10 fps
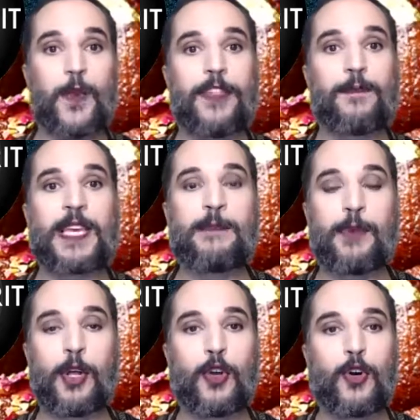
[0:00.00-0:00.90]
with
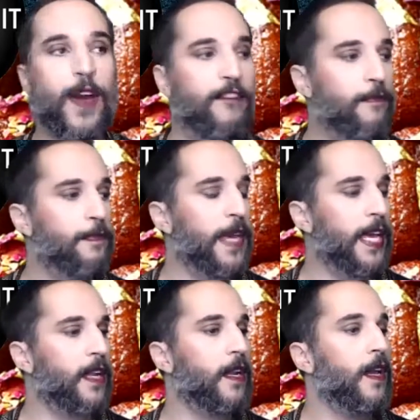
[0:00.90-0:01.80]
people who have
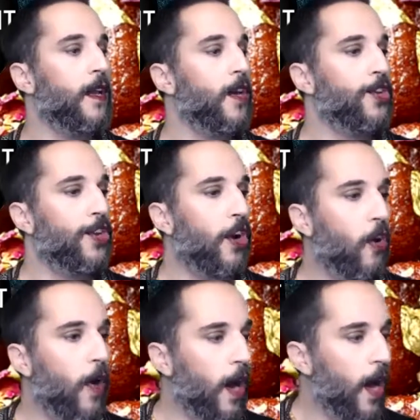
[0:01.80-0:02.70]
been,
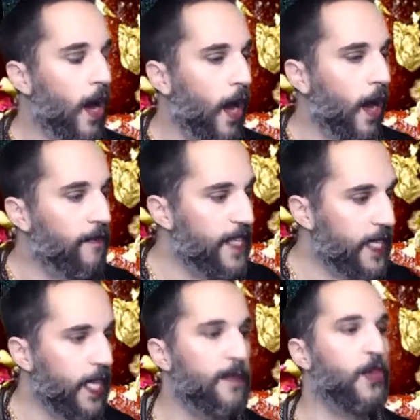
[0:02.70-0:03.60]

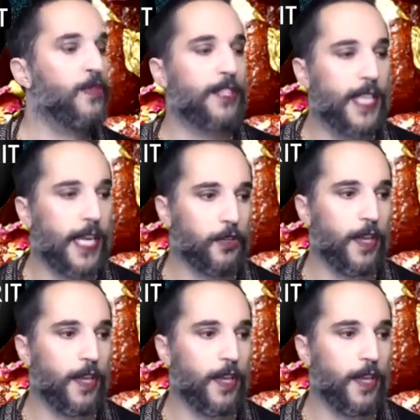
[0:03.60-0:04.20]
physically abused or sexually